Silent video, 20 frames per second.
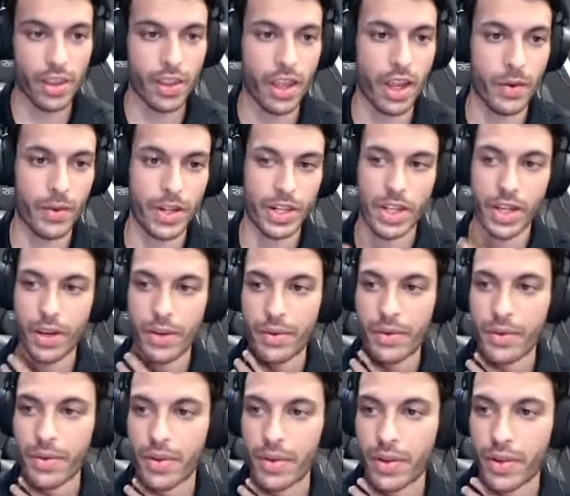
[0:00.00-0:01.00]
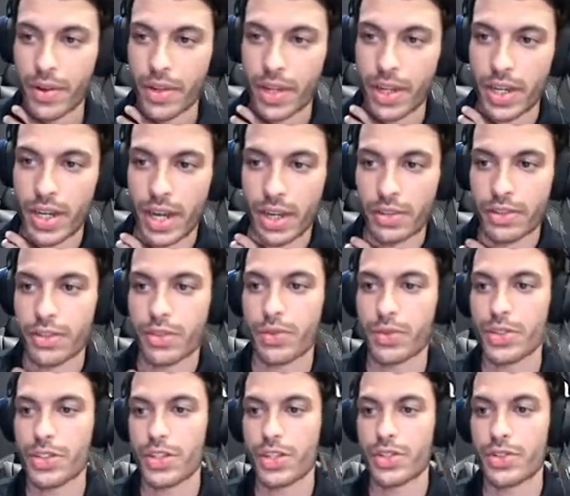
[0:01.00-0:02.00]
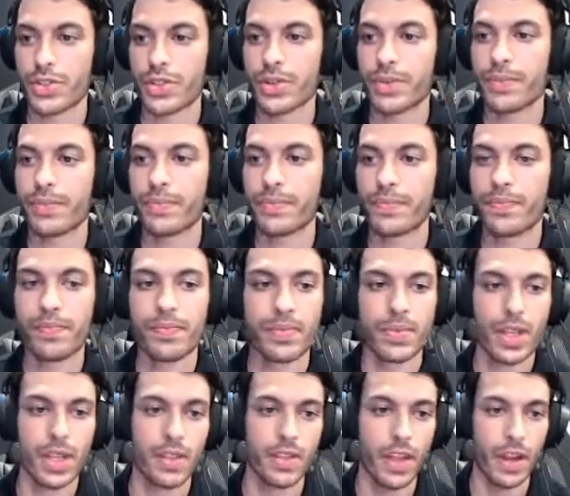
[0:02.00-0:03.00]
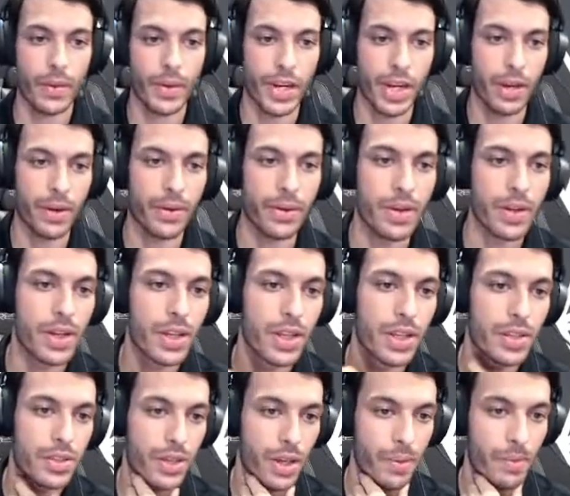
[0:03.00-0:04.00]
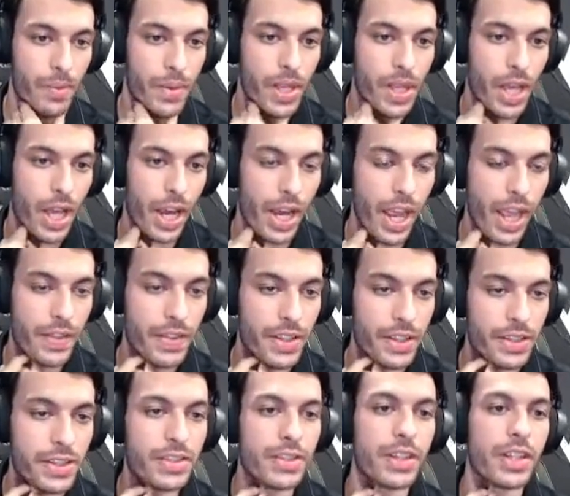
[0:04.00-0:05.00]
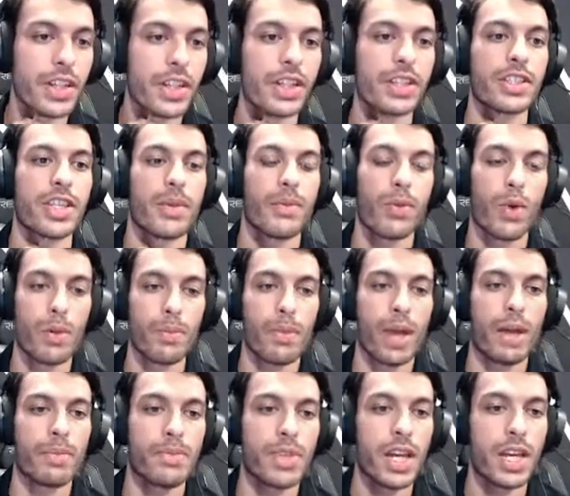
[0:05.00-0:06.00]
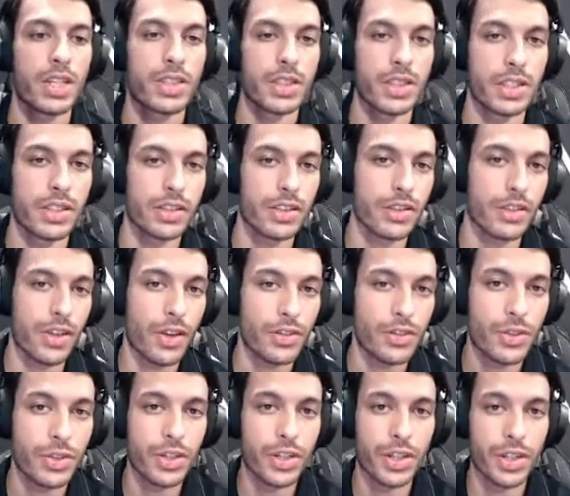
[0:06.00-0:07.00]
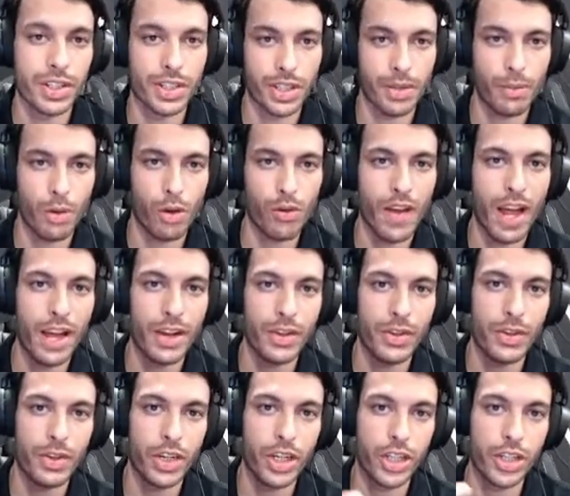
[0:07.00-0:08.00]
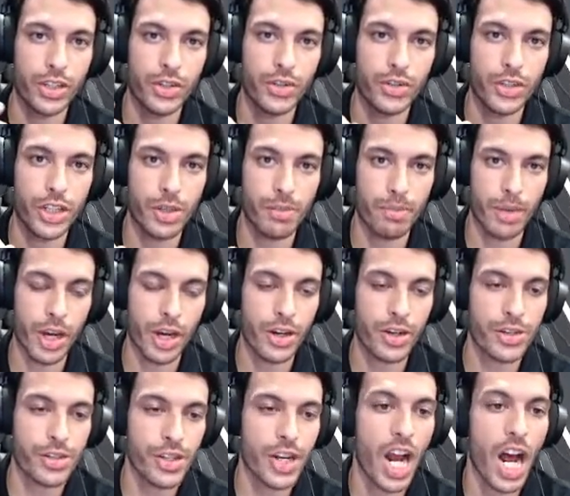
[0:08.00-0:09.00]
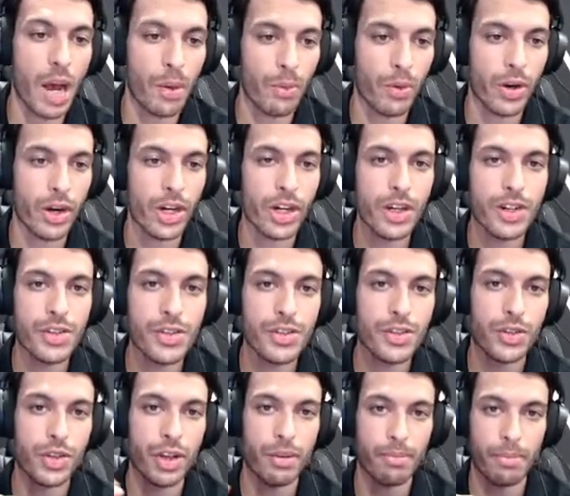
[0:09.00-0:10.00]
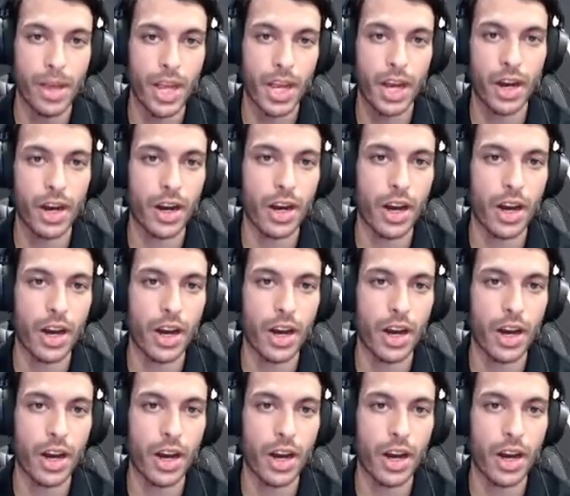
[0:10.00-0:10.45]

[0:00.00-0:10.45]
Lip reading: we go. Now it should return true. There we go. So again, this is a good example of PEMDAS, and this is also a good example of how you can use comparison operators to compare